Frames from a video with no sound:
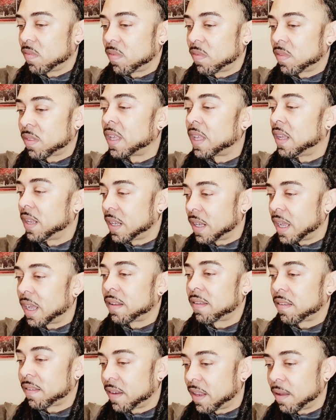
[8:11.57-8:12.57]
Take
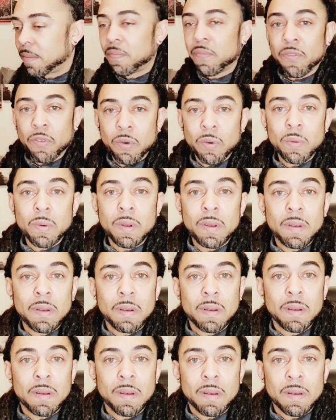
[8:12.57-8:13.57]
that step forward.
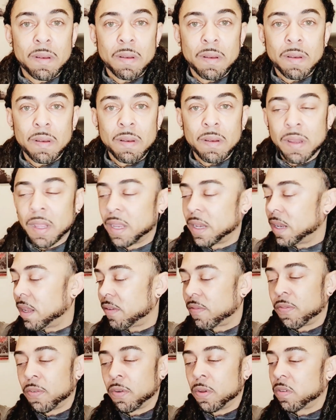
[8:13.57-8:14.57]
Take
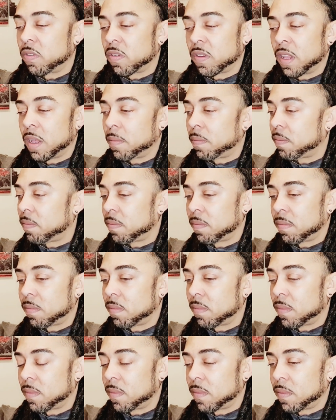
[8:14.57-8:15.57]
that first step.
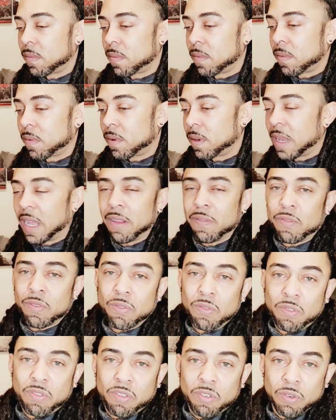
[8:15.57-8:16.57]
Life
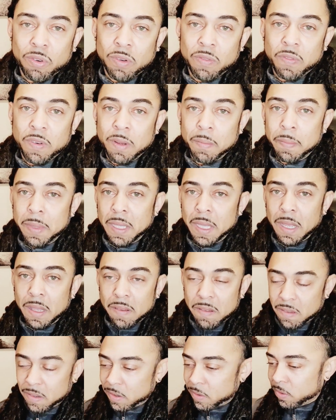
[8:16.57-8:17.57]
too short for the
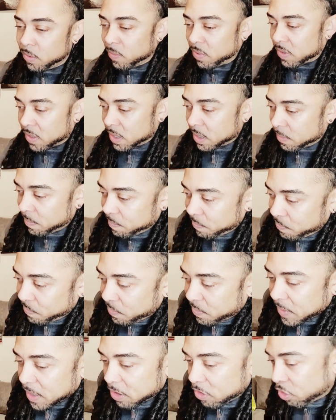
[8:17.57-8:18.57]
BS. You know what I'm saying?
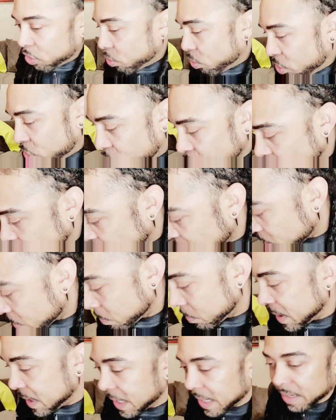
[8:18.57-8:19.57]
It's too short for the
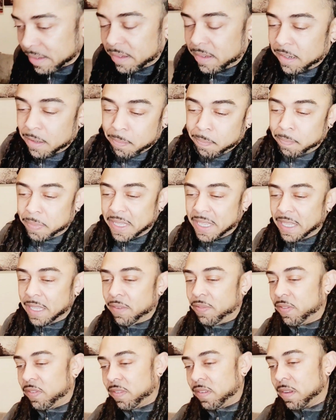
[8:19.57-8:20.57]
BS, the
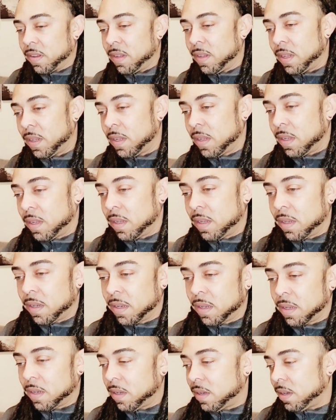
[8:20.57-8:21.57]
beefs, uh,
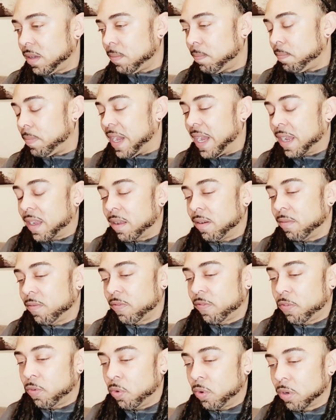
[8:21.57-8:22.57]
the, the the back and
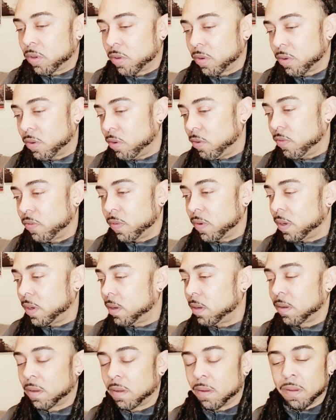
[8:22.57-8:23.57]
forth over
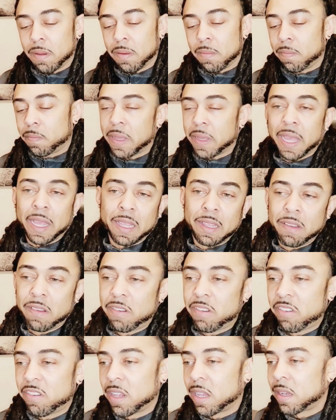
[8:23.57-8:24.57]
petty
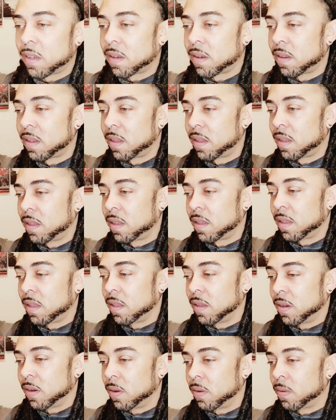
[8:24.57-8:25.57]
shit.
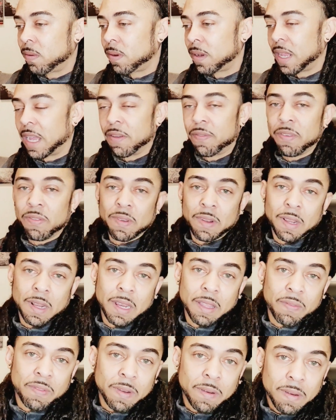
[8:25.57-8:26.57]
You know, life is for the
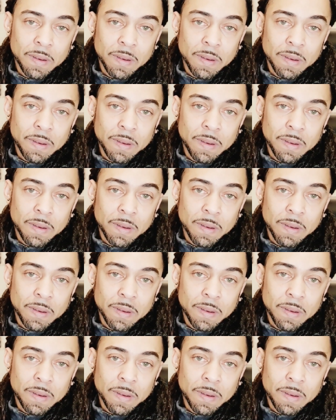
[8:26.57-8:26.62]
living.